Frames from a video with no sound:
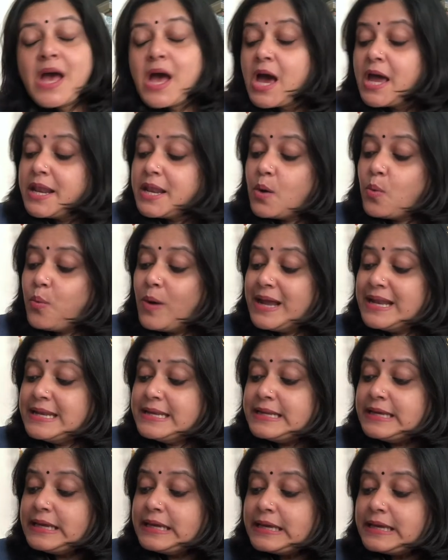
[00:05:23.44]
Now one
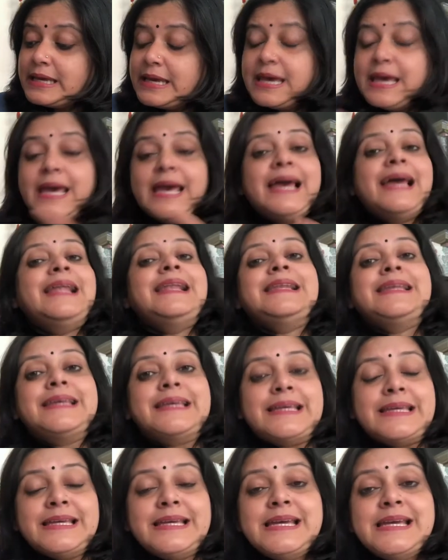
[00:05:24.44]
day
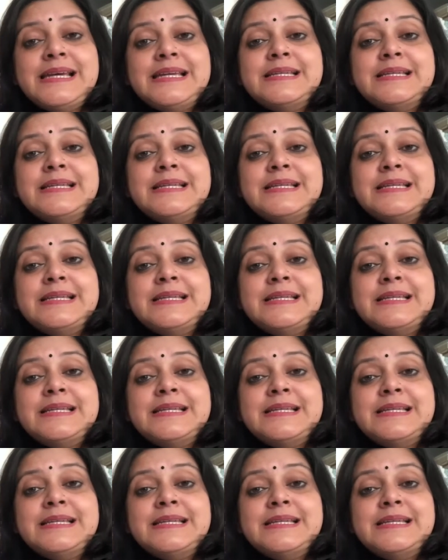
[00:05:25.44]
Helgi